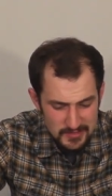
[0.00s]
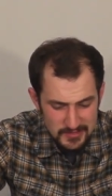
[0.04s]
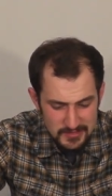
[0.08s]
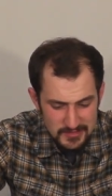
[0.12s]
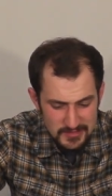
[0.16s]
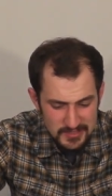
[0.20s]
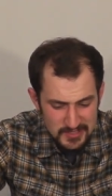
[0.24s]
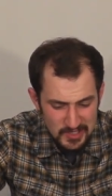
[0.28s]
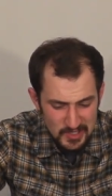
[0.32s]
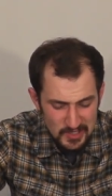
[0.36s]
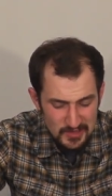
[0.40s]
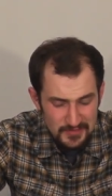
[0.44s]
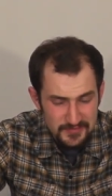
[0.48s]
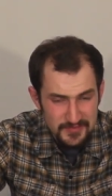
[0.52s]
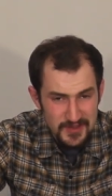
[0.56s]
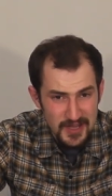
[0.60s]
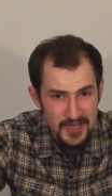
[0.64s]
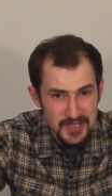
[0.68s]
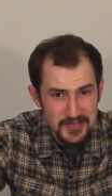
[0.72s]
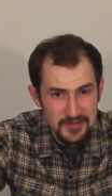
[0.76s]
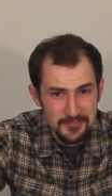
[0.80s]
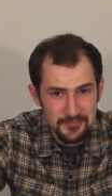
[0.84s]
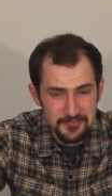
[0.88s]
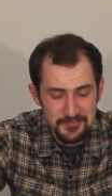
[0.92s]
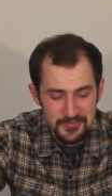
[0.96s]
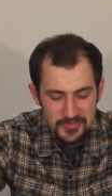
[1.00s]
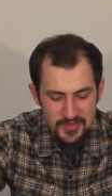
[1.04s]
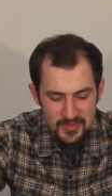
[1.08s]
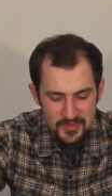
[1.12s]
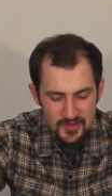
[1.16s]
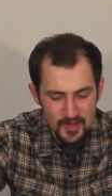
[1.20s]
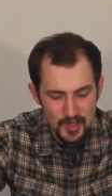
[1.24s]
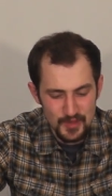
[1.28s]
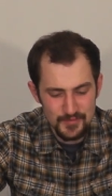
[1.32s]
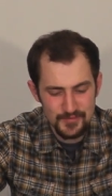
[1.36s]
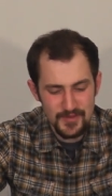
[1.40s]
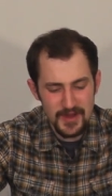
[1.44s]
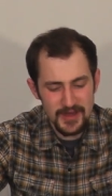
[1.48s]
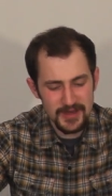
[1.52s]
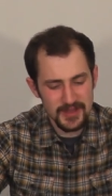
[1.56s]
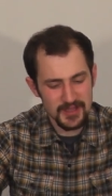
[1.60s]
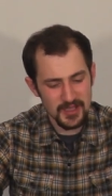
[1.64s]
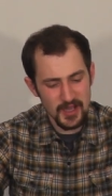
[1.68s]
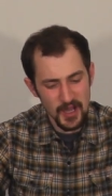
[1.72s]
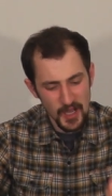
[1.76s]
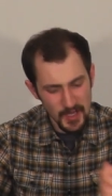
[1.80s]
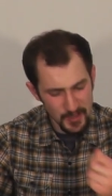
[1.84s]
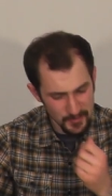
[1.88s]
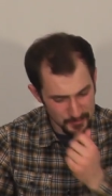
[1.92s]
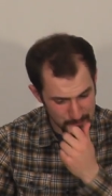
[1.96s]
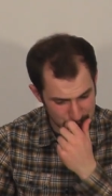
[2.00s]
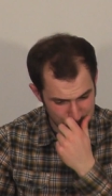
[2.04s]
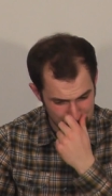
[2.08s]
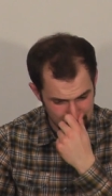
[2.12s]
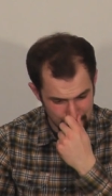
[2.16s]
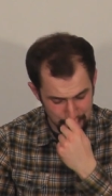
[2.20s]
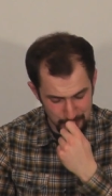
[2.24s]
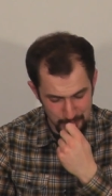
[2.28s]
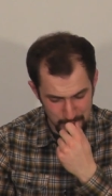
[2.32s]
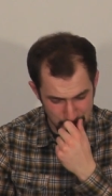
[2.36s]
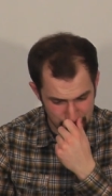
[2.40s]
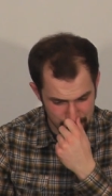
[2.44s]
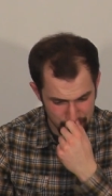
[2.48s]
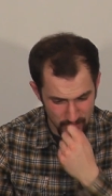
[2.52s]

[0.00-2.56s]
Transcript: Not a fan, not a fan. It kind of